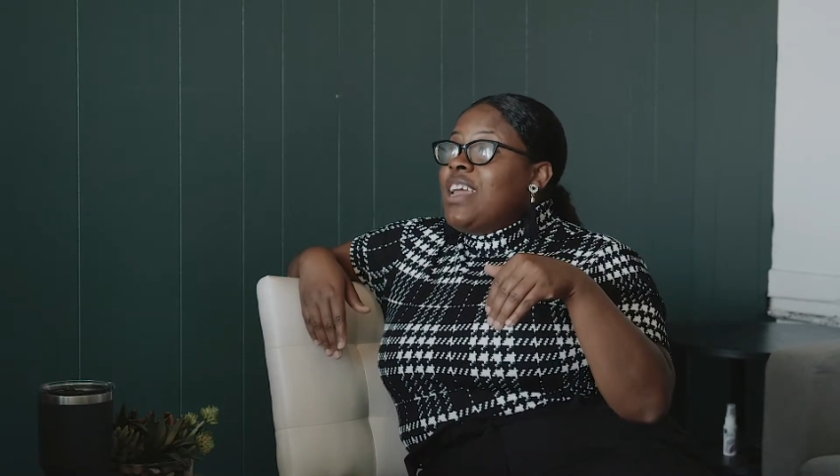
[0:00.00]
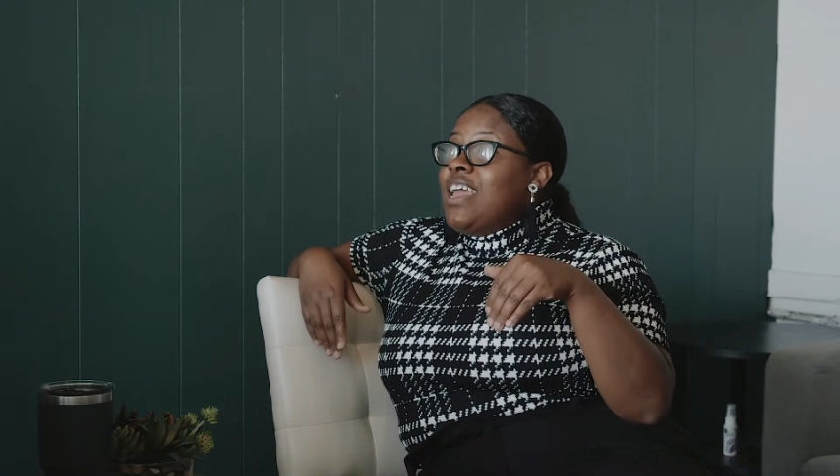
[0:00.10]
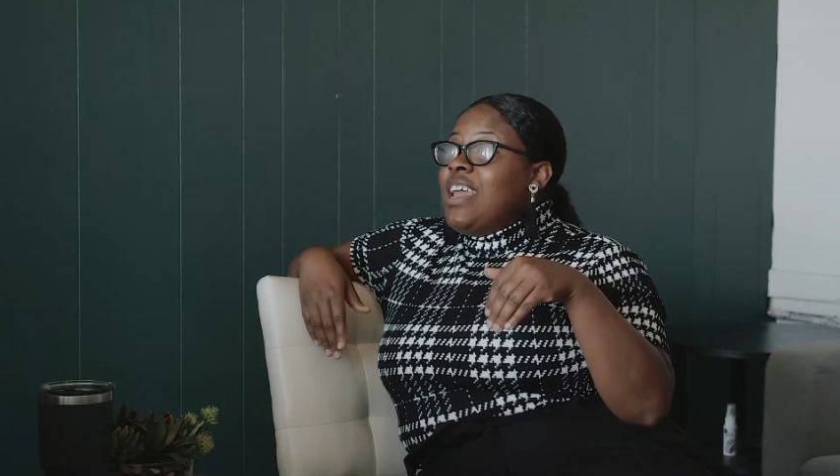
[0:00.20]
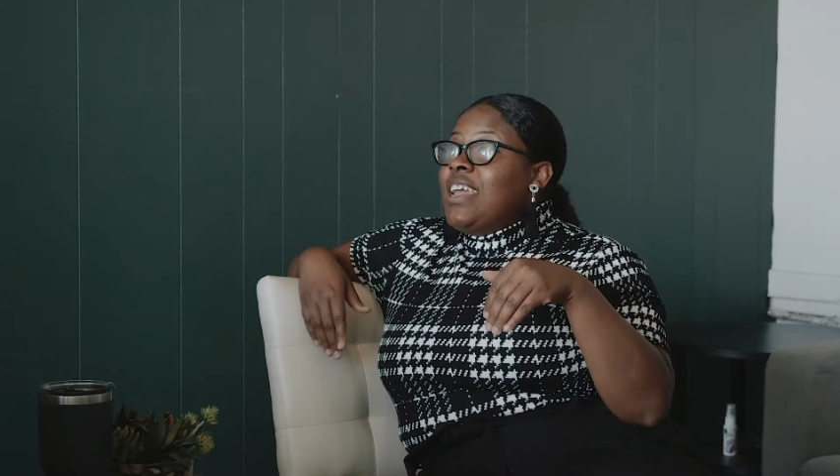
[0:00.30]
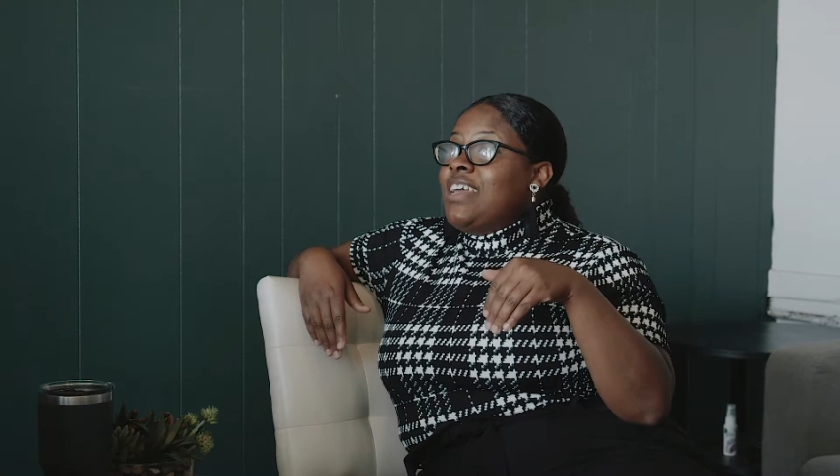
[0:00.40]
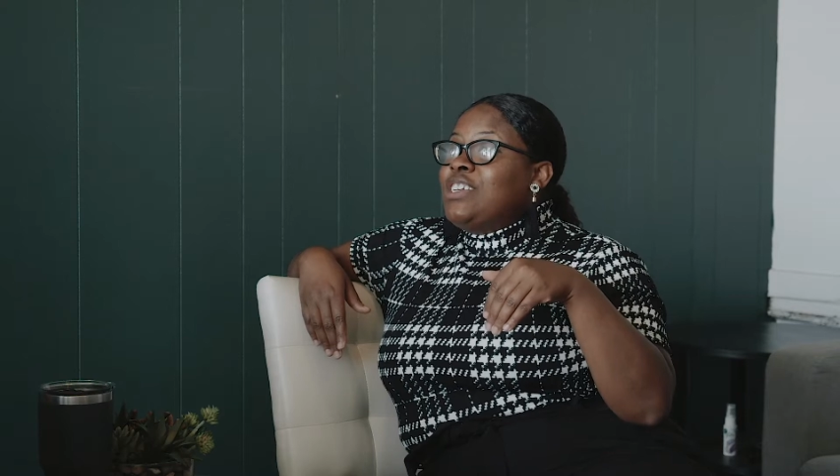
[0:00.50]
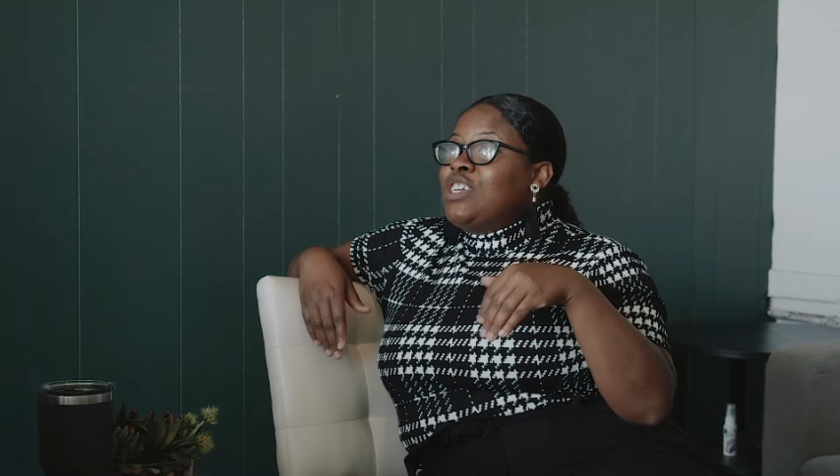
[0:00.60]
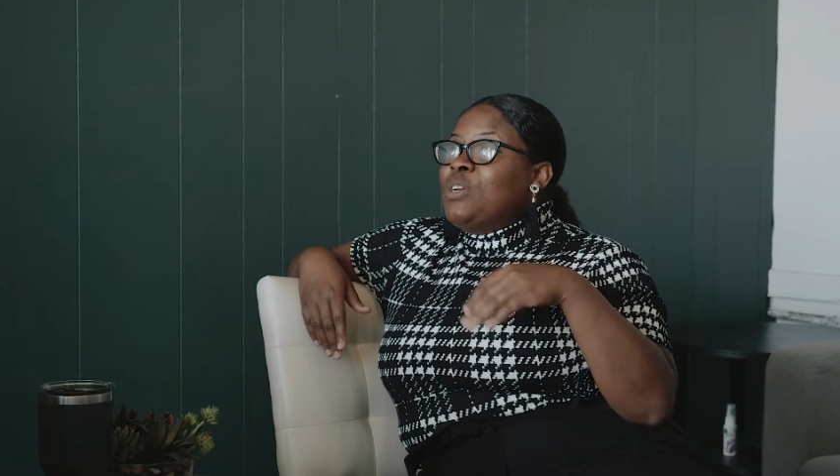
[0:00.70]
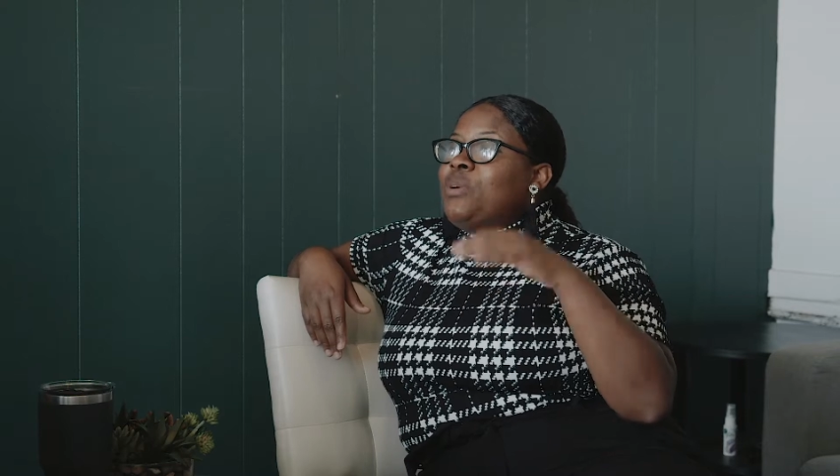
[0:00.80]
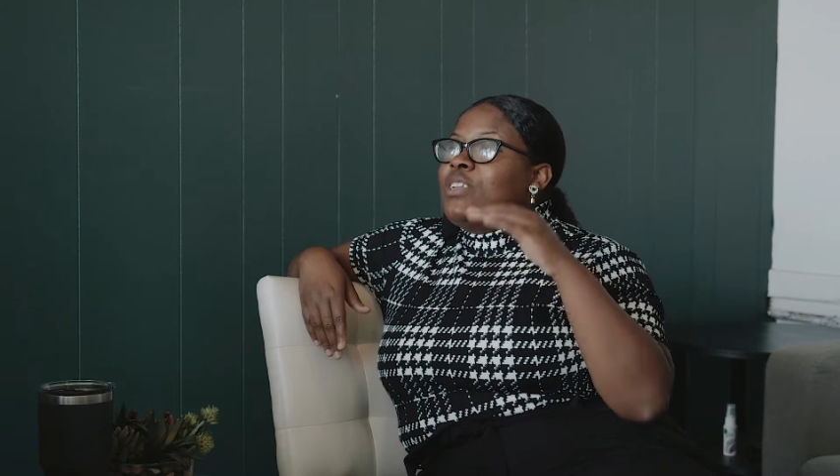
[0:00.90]
And
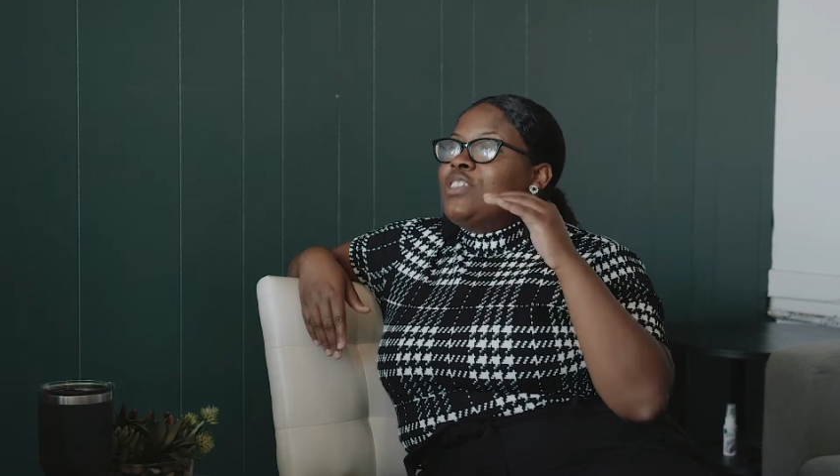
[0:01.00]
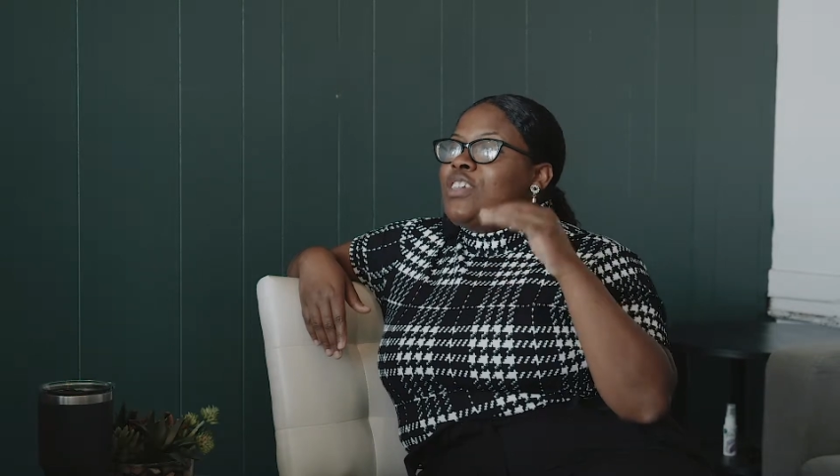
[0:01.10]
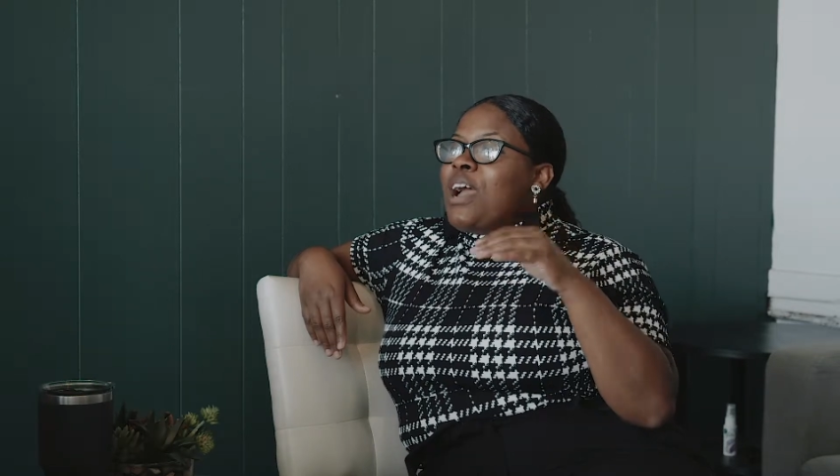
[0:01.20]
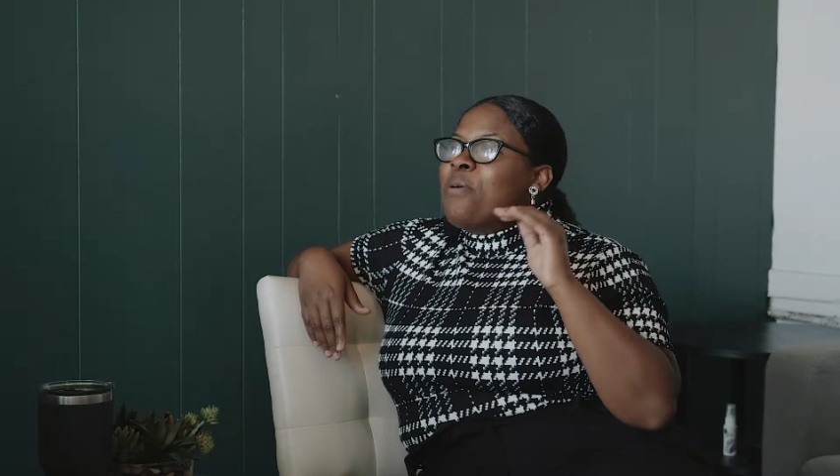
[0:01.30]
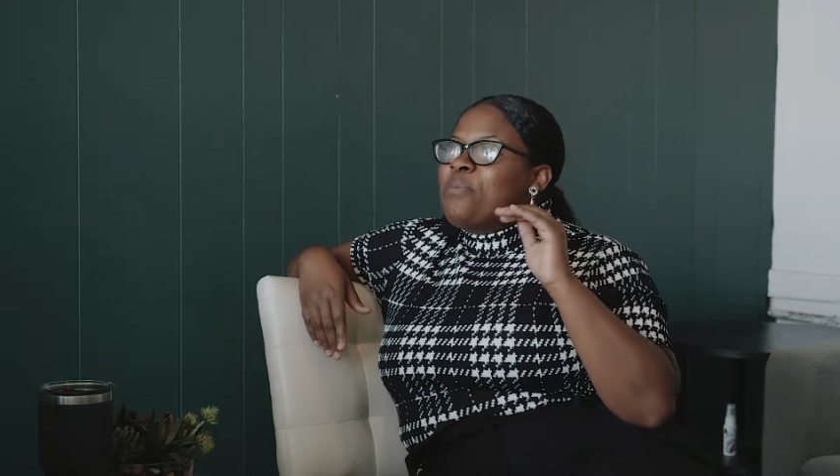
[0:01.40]
she would, I